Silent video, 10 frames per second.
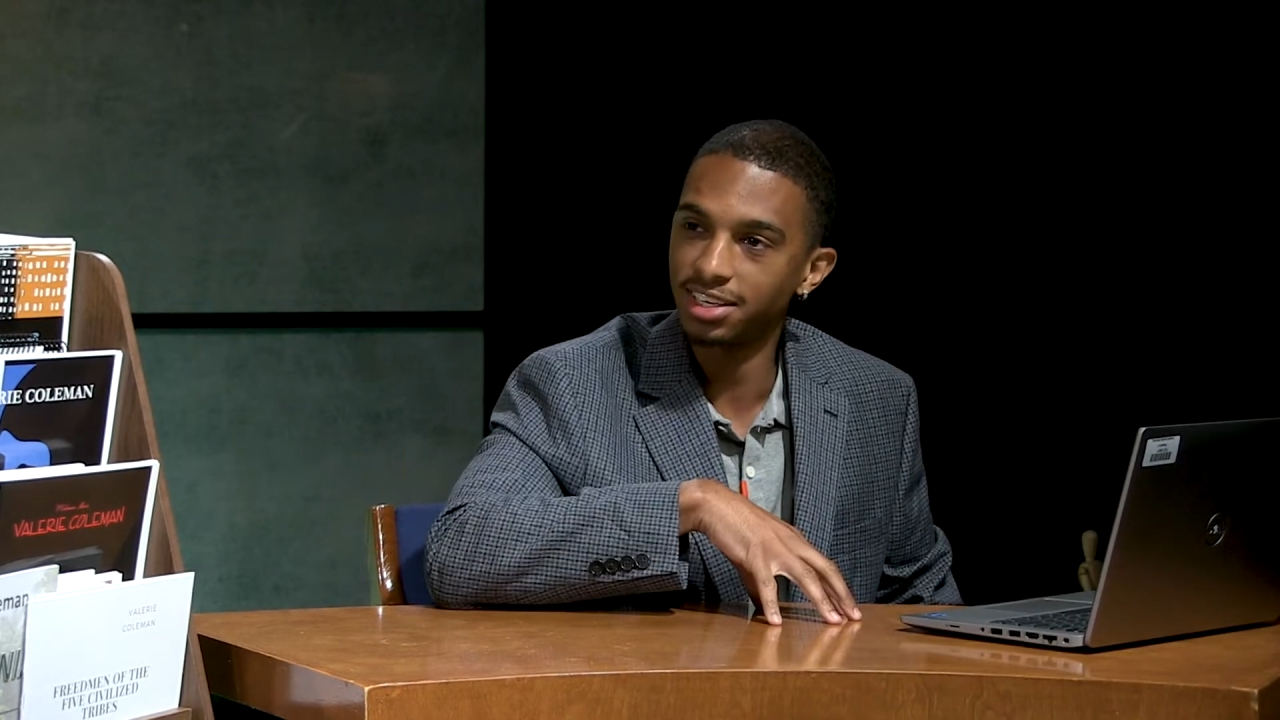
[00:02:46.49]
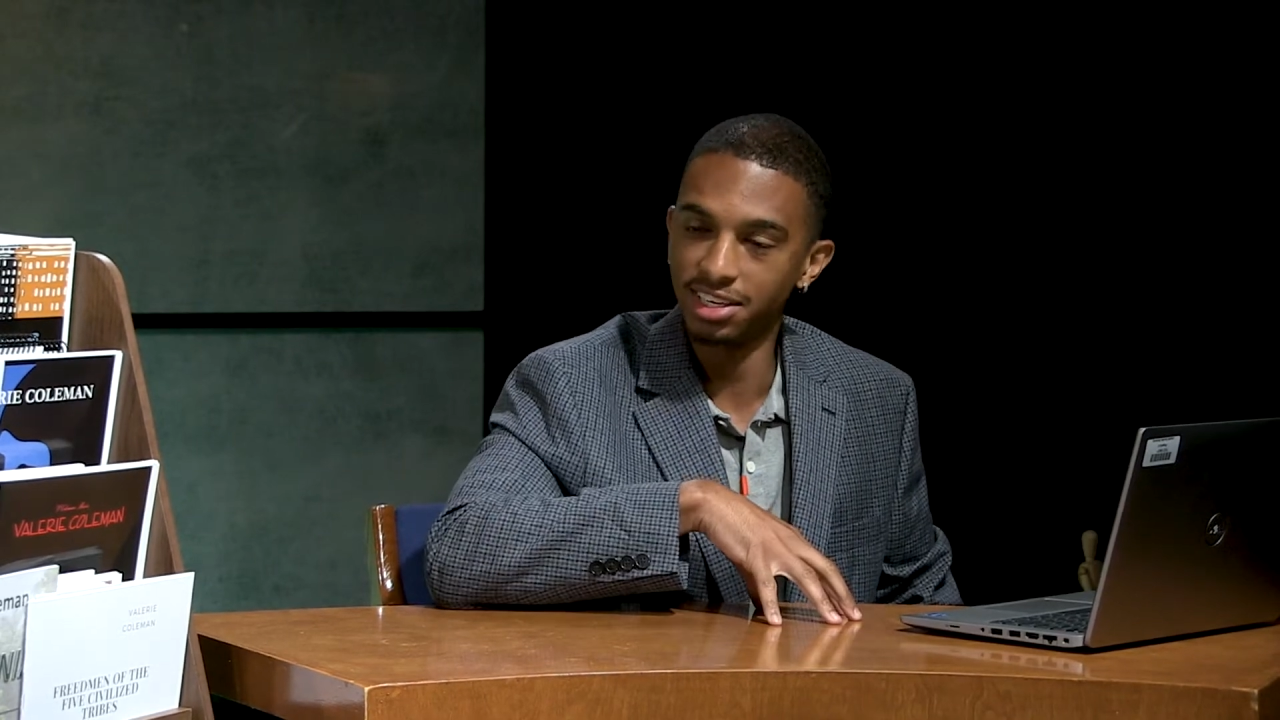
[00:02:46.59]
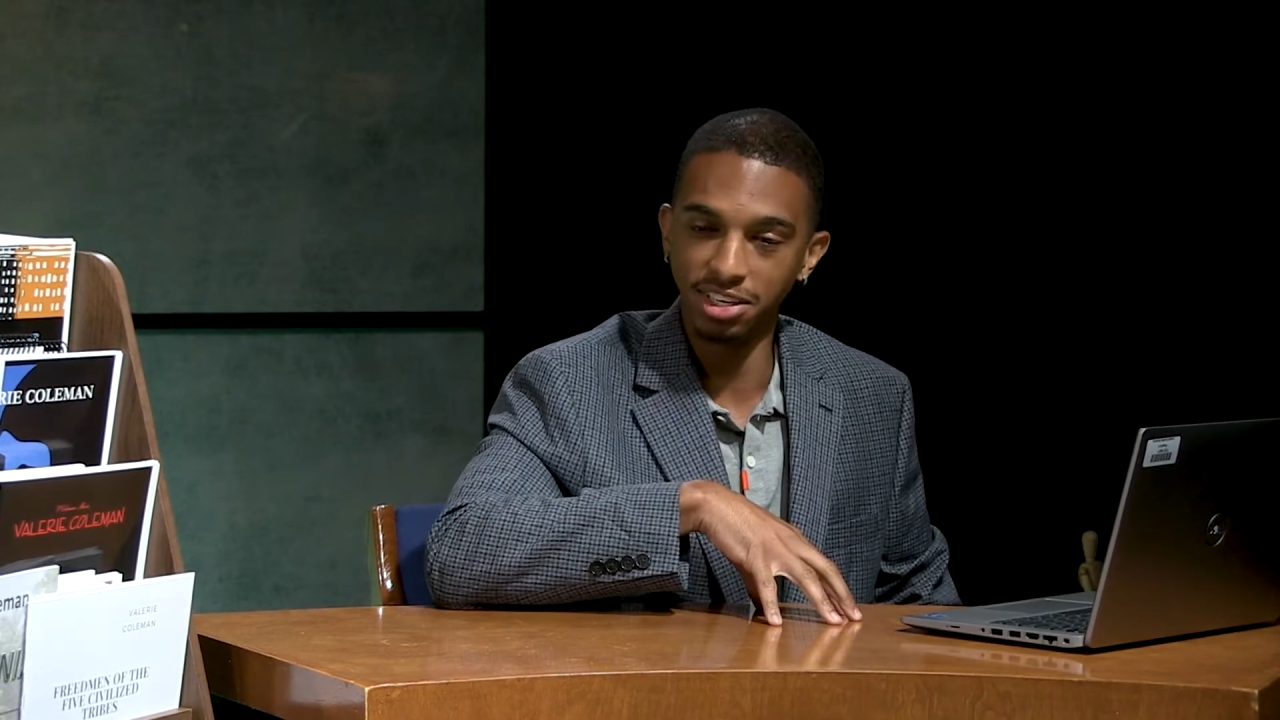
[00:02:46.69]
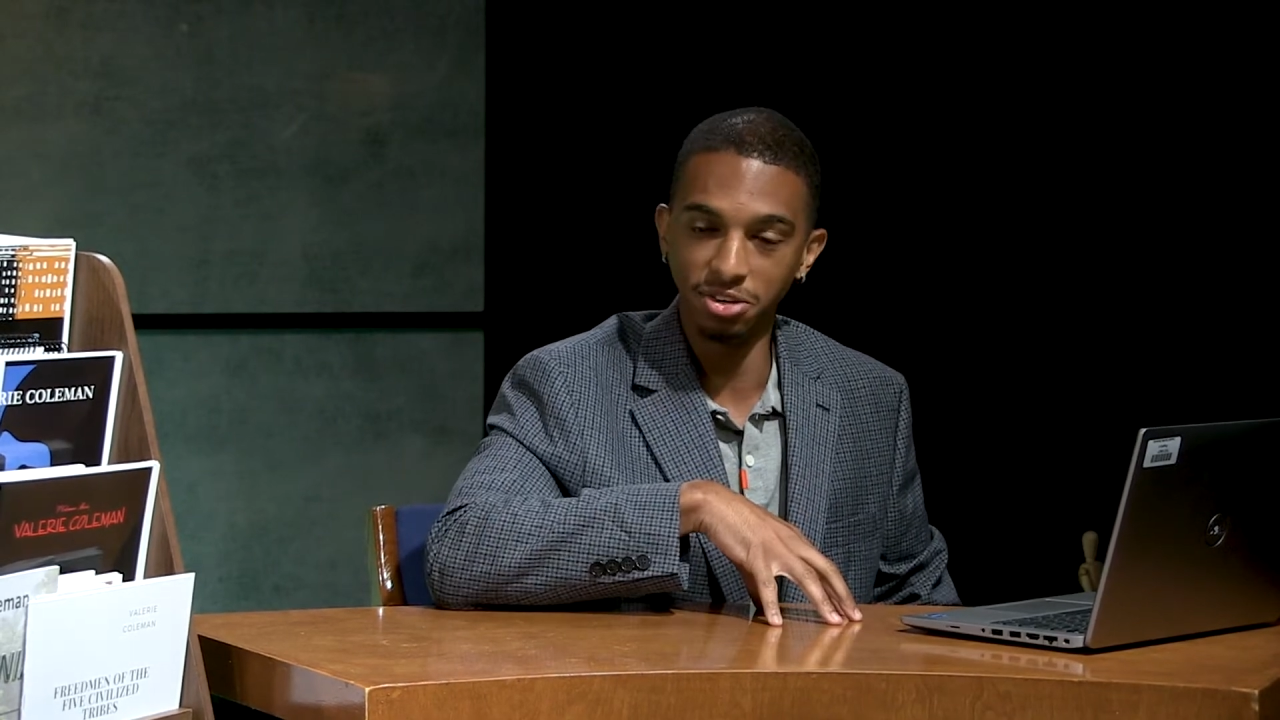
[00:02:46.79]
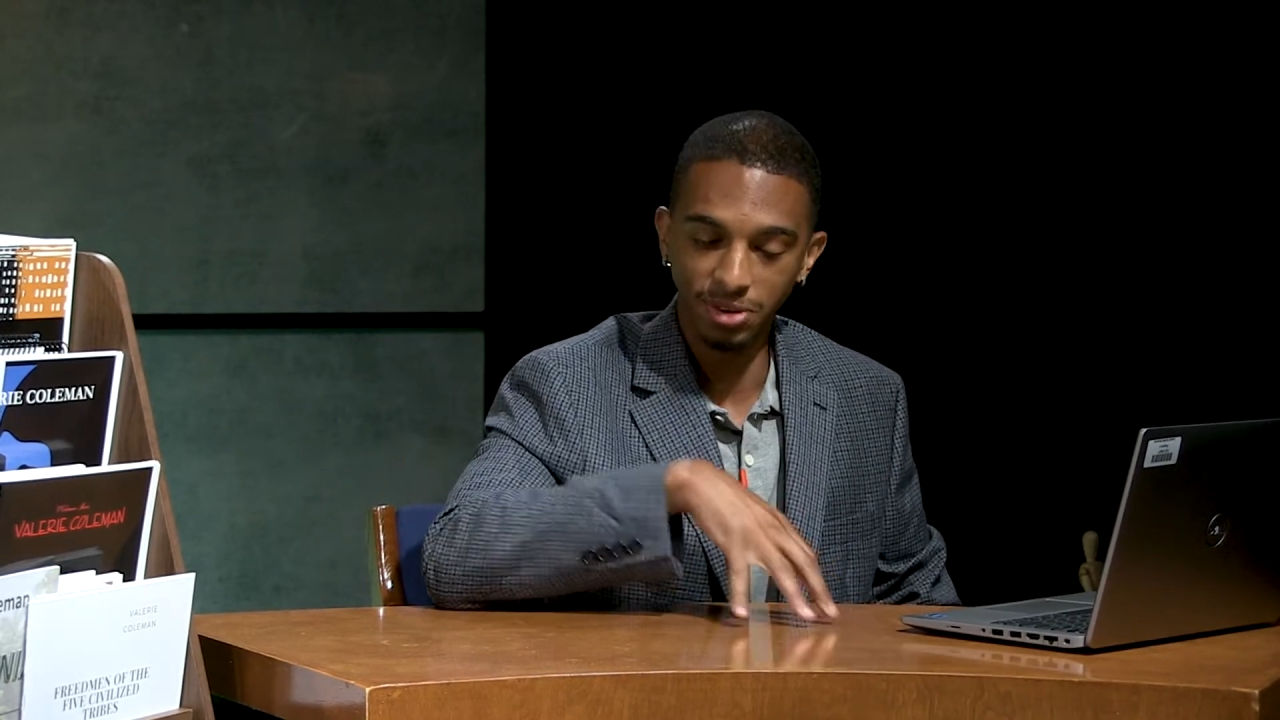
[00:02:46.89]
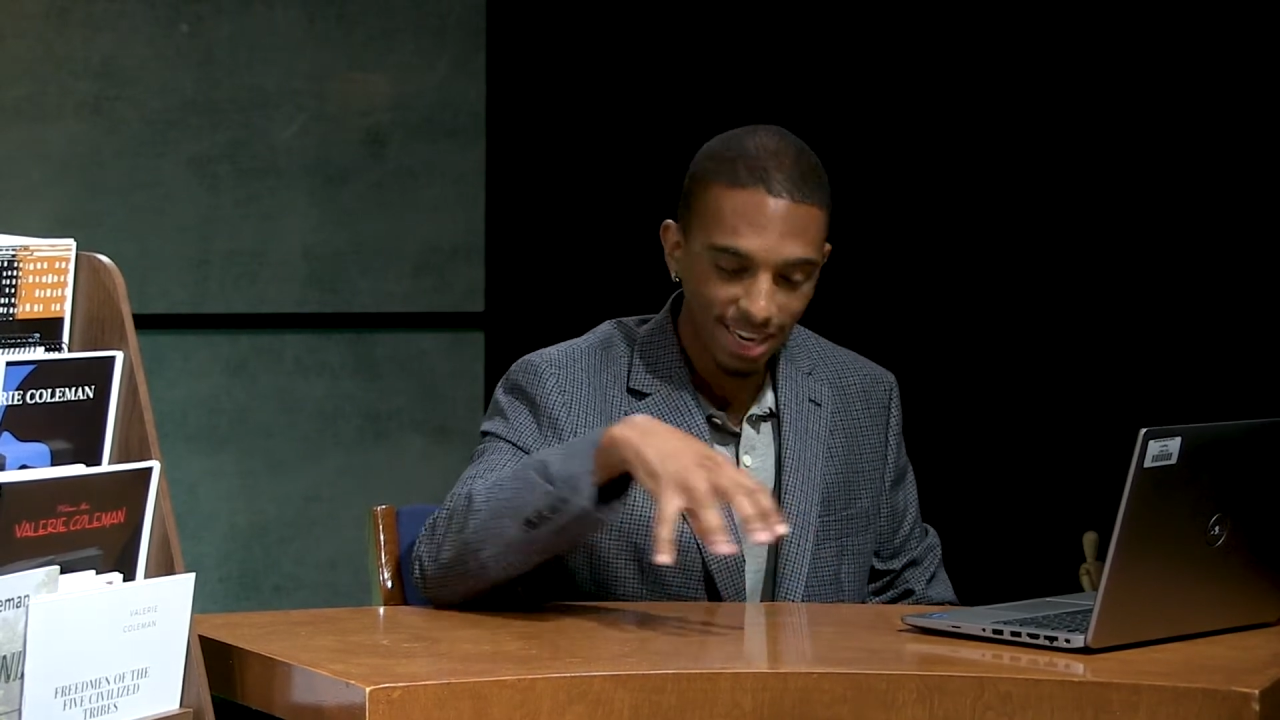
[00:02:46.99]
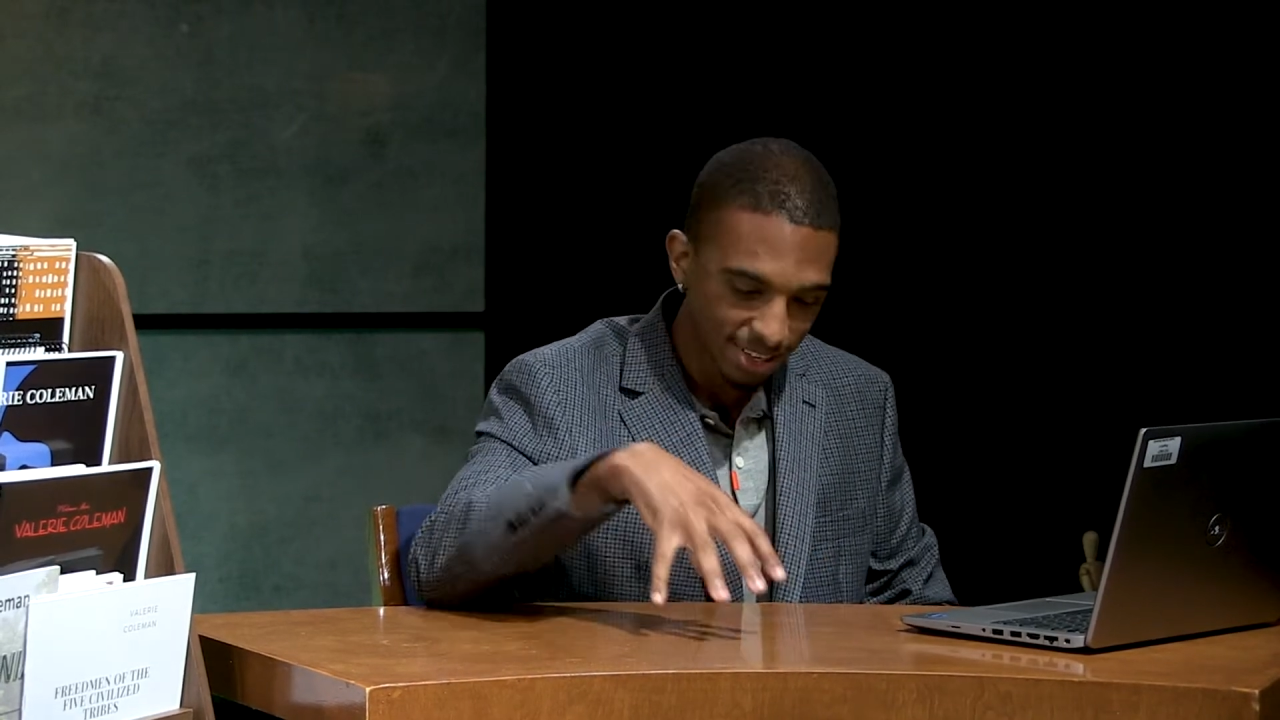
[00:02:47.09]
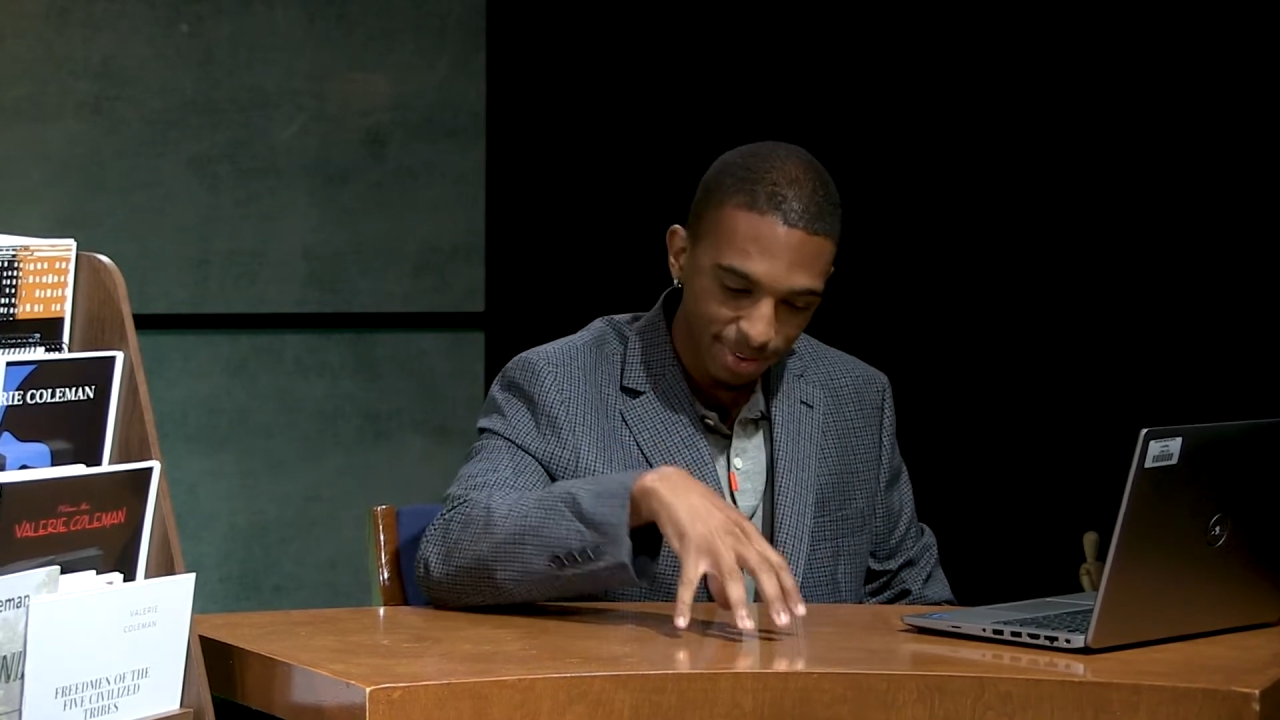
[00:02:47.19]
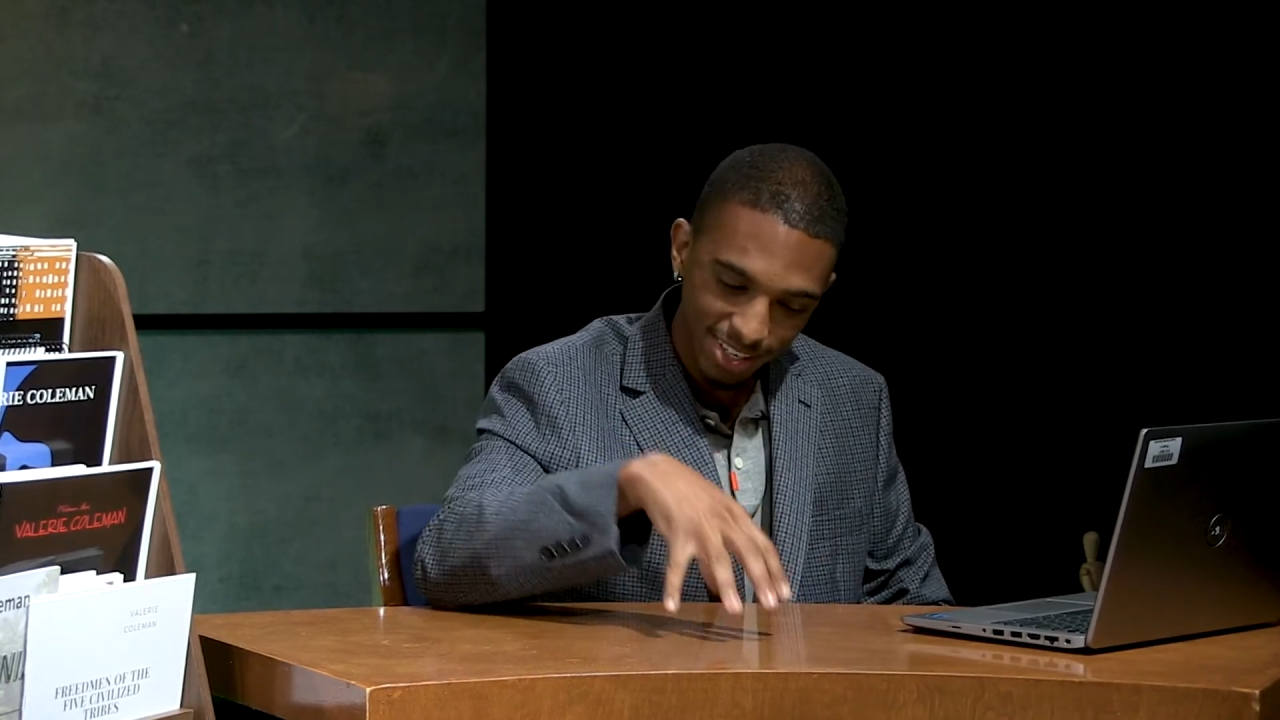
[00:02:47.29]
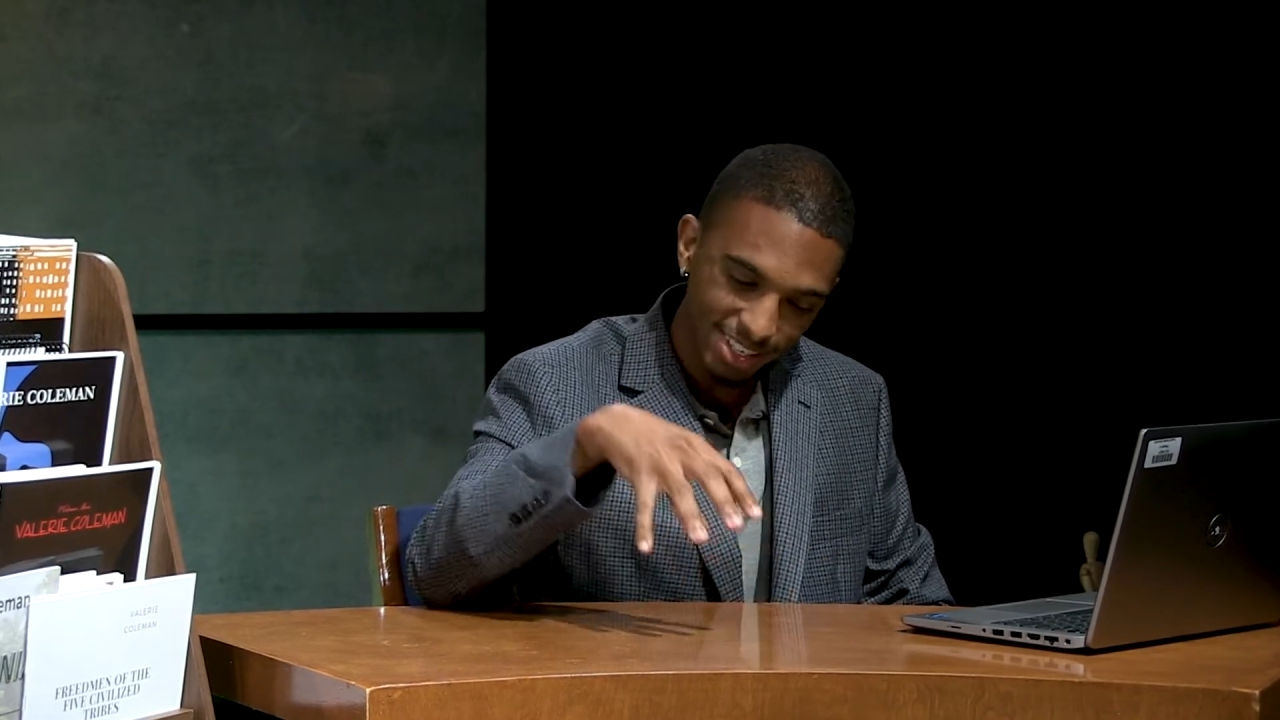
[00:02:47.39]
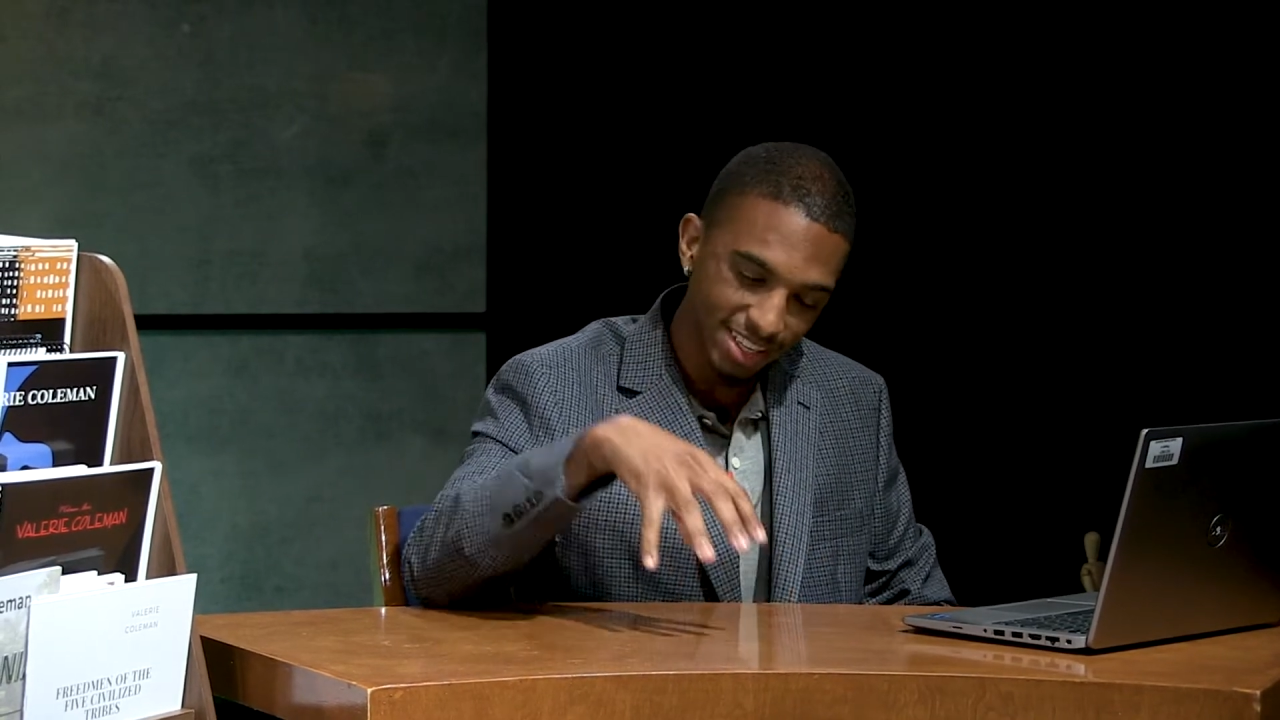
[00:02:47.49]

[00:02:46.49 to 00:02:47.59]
CCU and especially